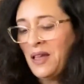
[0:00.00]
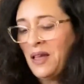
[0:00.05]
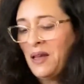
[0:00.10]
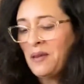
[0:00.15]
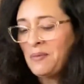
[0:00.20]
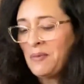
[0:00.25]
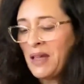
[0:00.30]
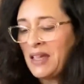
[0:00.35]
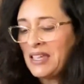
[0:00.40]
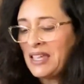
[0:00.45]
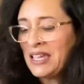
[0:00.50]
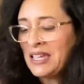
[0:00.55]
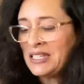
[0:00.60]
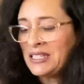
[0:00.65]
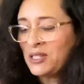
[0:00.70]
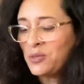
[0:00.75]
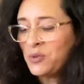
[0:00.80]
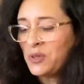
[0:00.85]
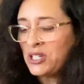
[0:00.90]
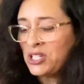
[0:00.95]
My
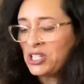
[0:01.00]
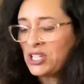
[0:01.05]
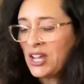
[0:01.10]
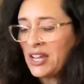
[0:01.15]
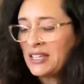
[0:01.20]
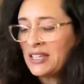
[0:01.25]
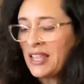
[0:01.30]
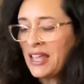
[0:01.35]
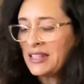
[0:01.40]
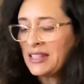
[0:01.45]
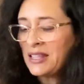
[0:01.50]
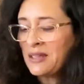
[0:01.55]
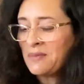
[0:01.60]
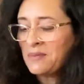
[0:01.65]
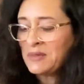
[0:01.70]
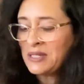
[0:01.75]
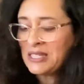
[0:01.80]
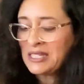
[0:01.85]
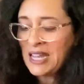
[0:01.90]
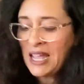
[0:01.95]
kids wish I'd let them
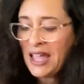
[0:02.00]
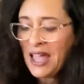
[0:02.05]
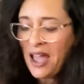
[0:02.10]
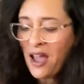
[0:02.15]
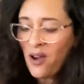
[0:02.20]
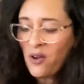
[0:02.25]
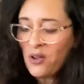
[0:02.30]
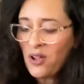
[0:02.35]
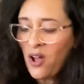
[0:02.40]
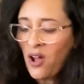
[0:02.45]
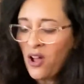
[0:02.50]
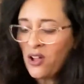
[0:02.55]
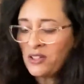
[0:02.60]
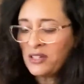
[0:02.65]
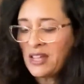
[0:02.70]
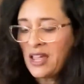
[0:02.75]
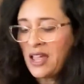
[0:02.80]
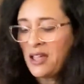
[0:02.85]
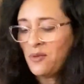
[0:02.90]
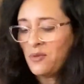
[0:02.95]
stay out all
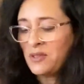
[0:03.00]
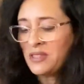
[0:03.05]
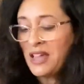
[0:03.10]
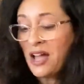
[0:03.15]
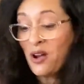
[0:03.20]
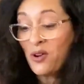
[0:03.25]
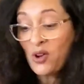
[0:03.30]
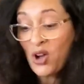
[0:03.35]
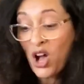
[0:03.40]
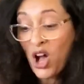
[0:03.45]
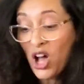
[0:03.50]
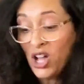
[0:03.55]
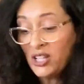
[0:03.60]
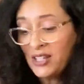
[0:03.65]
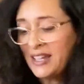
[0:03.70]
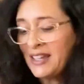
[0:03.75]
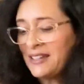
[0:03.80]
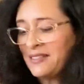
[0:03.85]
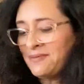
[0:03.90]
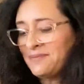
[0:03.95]
night without
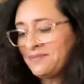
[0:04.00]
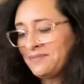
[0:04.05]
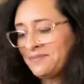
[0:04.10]
calling.